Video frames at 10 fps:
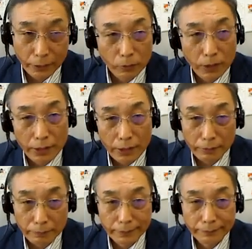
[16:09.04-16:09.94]

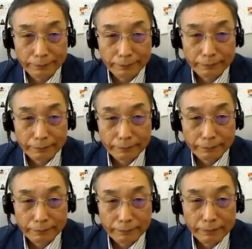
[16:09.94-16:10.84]
similarly,
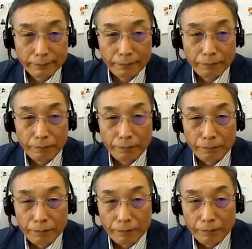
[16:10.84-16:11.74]
there is
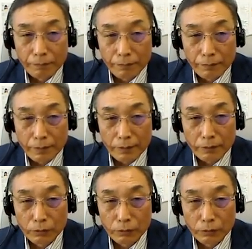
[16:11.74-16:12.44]
a student